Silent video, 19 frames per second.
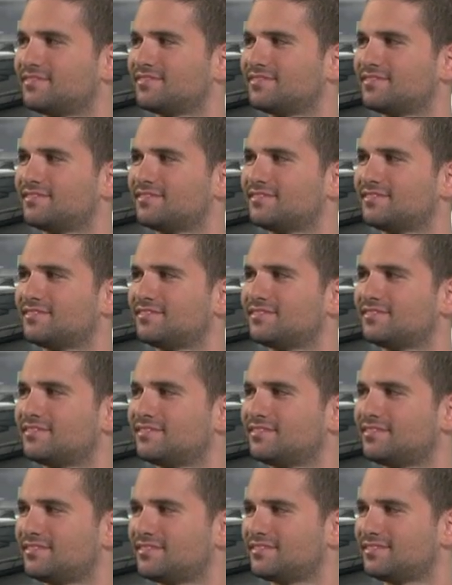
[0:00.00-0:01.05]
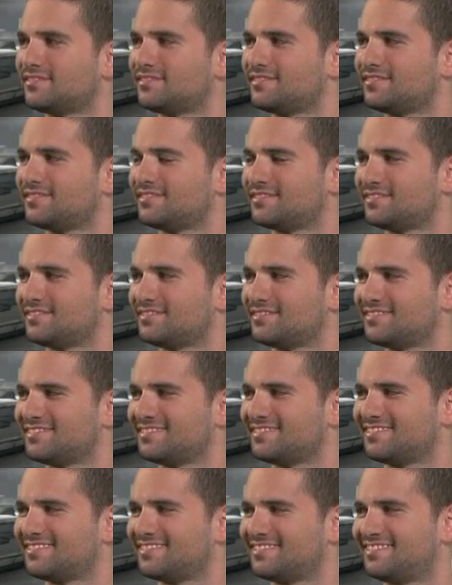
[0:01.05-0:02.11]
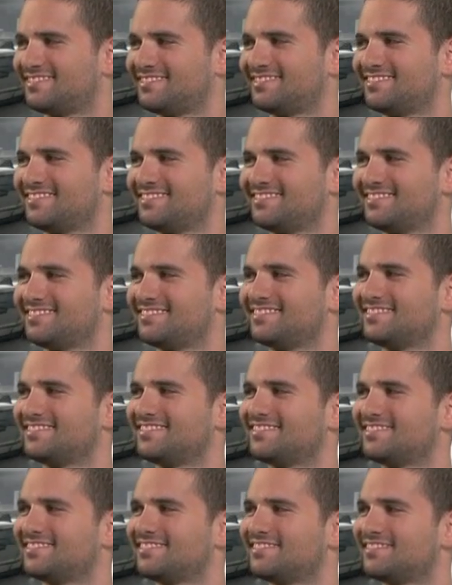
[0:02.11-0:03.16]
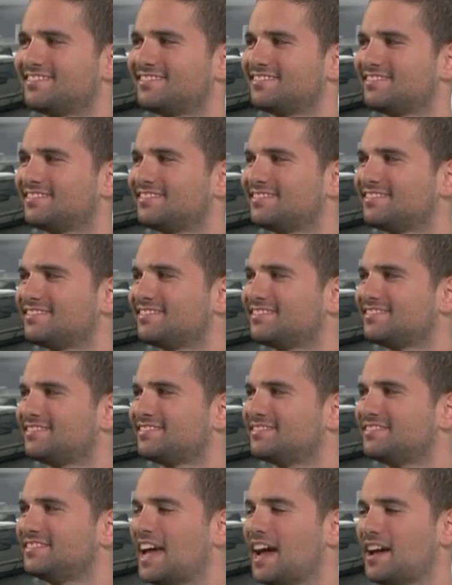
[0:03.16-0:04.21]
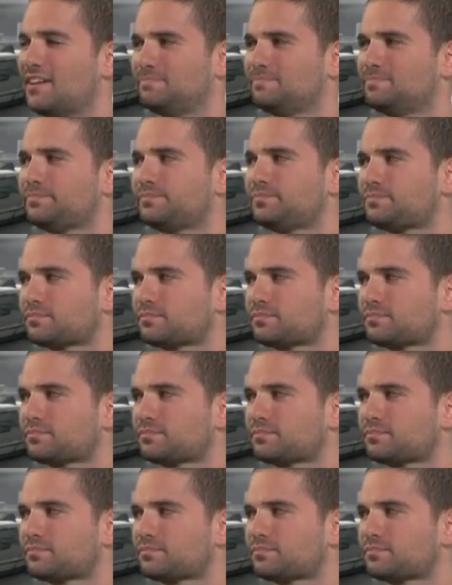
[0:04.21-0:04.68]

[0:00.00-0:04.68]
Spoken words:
(not speaking)